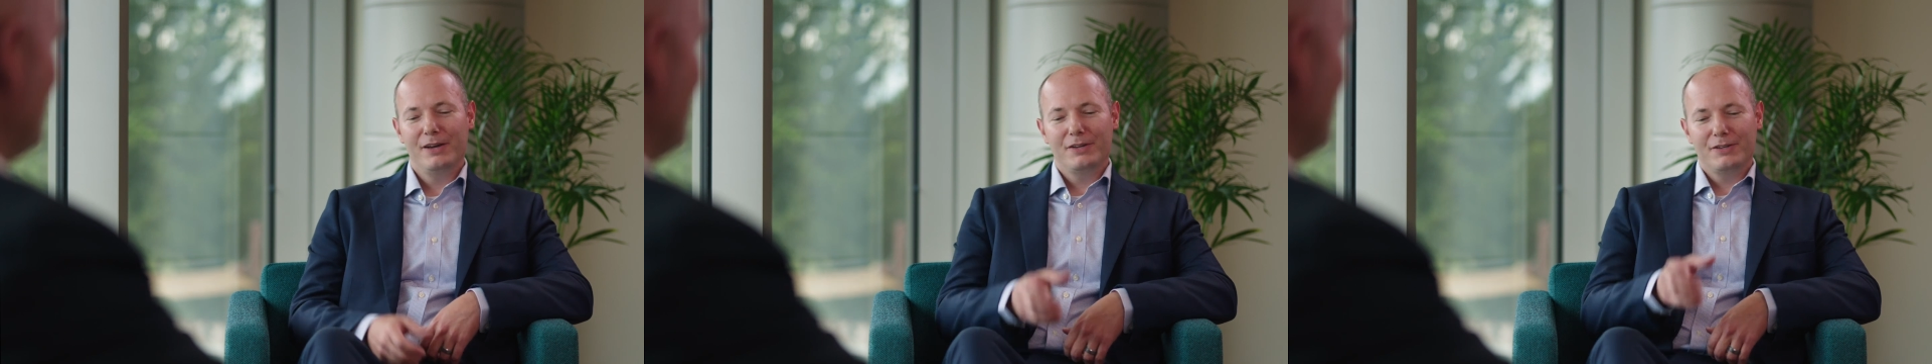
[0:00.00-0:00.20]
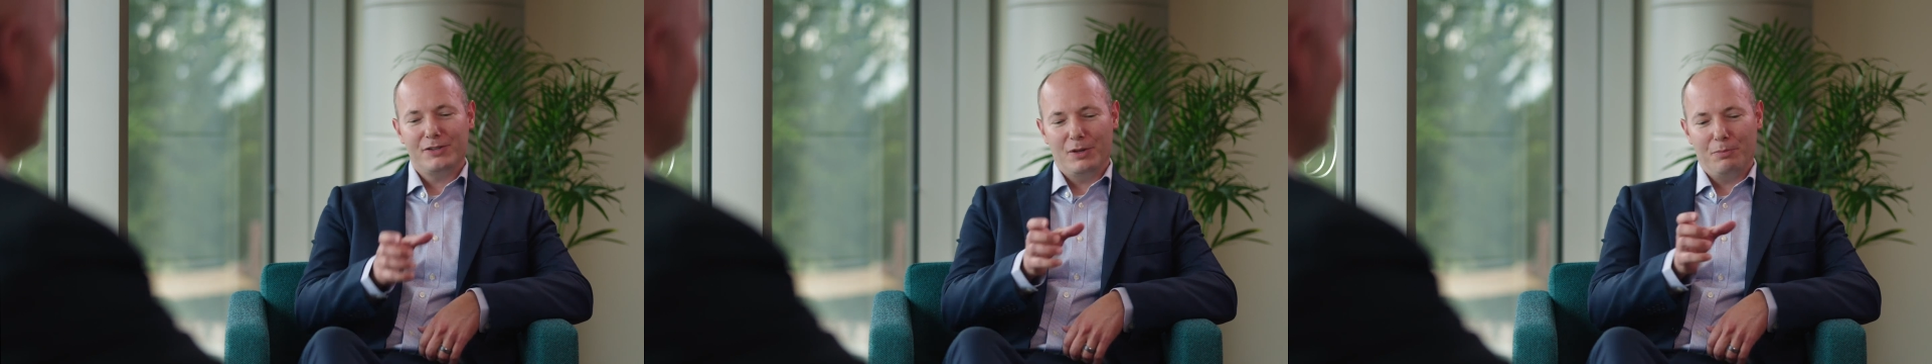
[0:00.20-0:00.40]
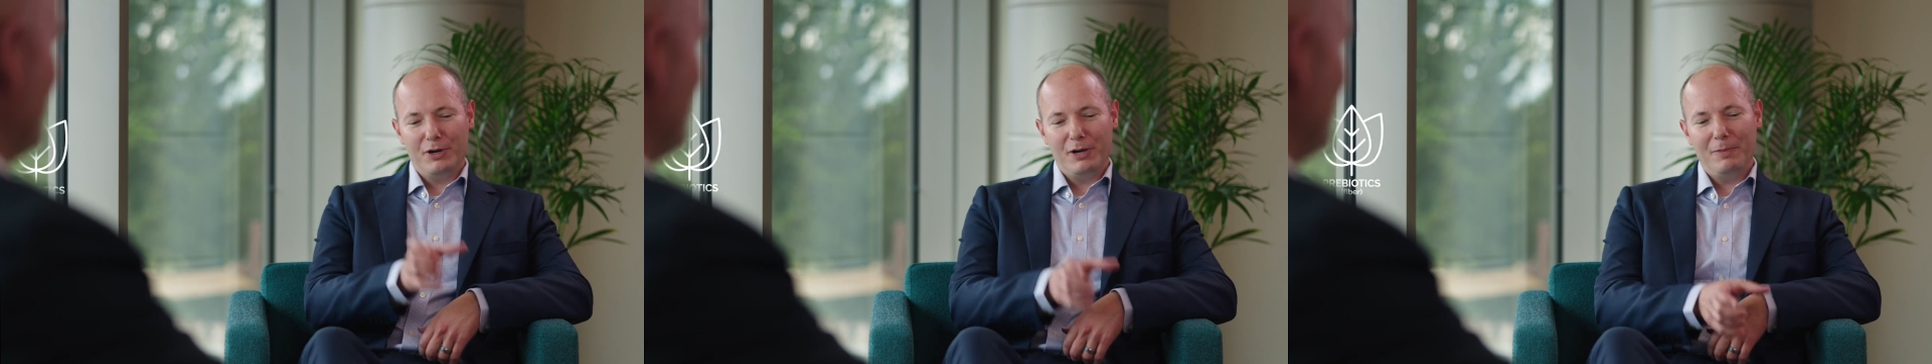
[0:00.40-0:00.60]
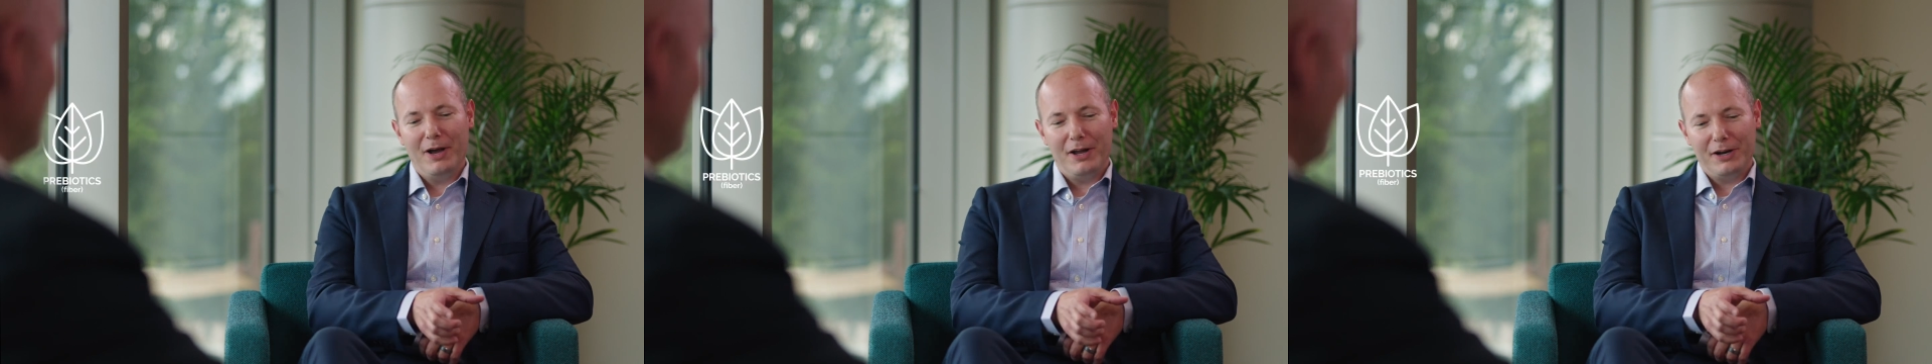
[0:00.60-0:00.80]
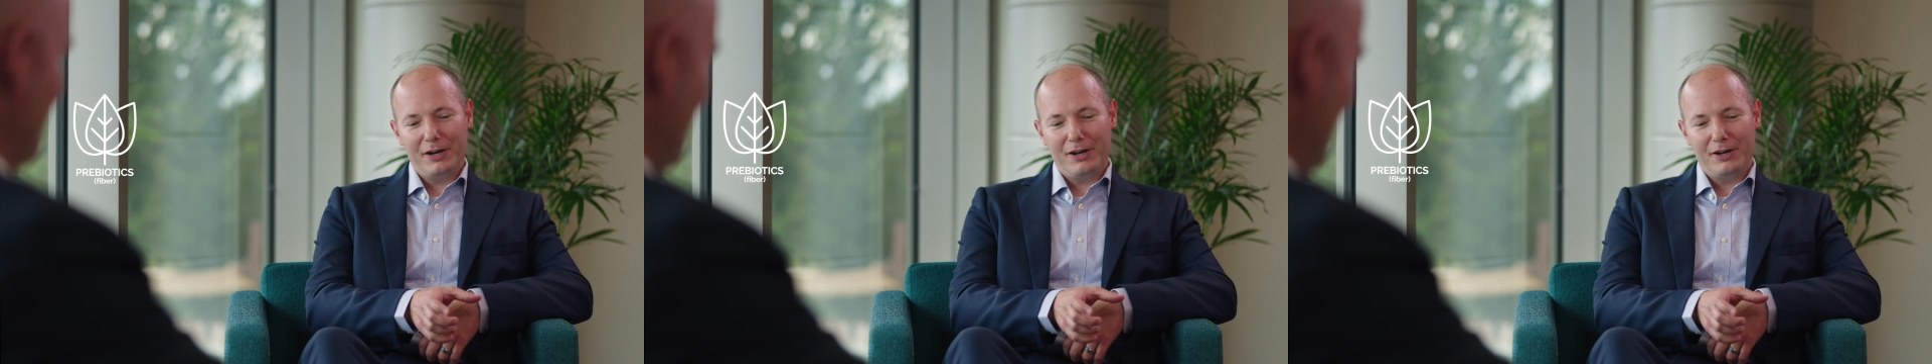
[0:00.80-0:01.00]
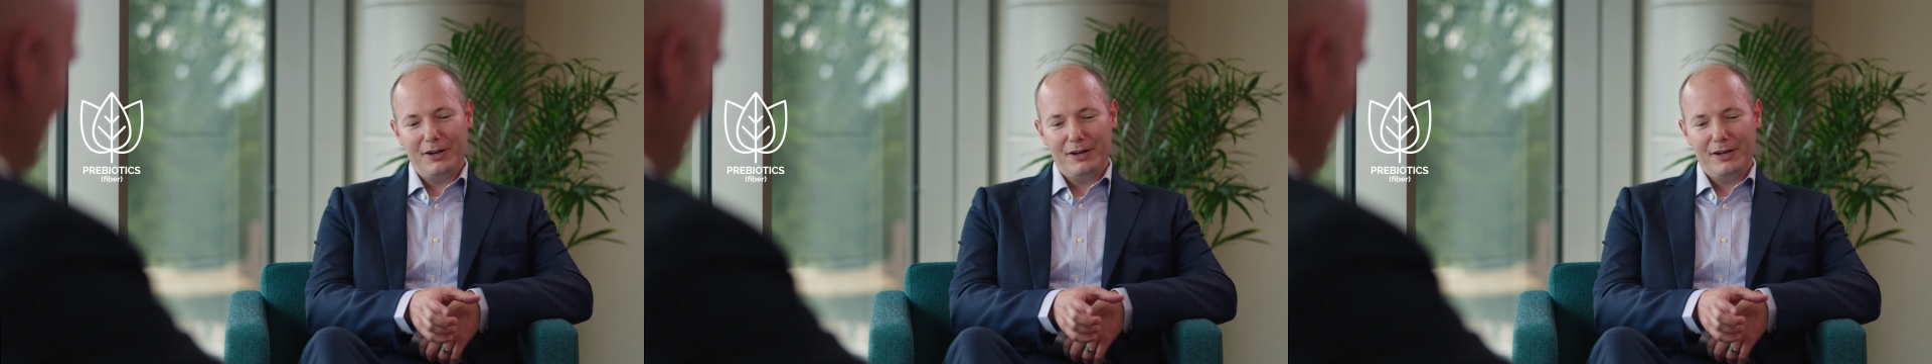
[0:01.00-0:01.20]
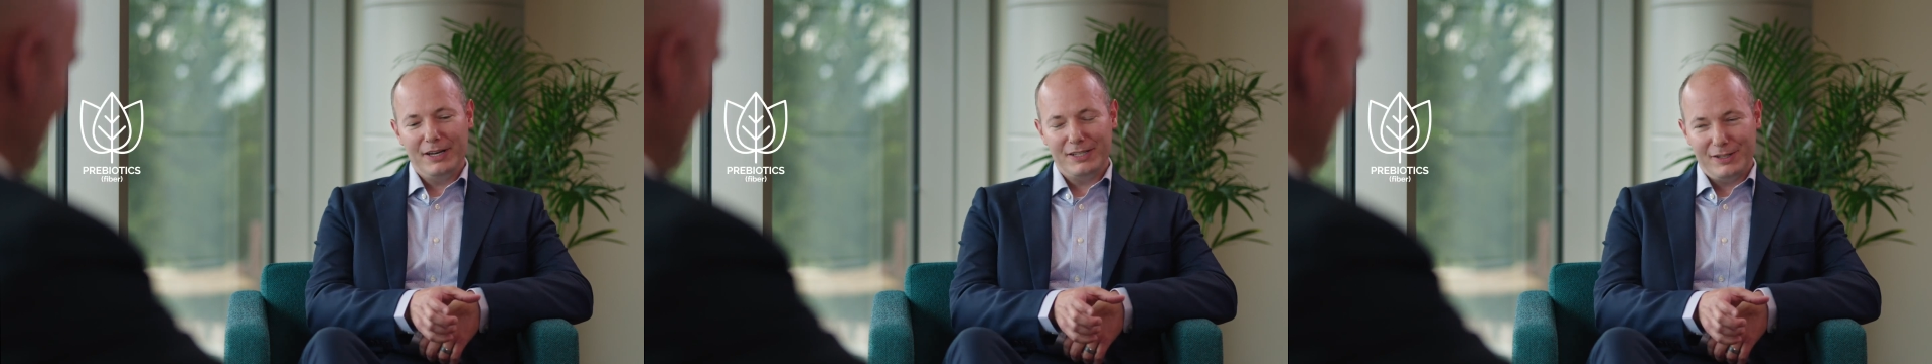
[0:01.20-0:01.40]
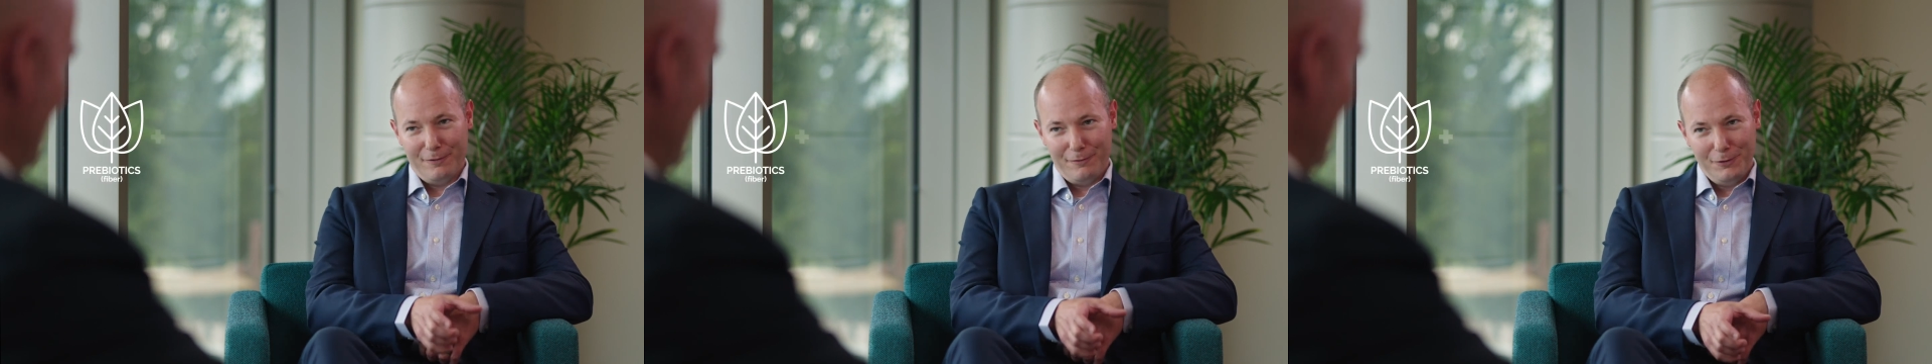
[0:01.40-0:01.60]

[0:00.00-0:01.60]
So the prebiotic is the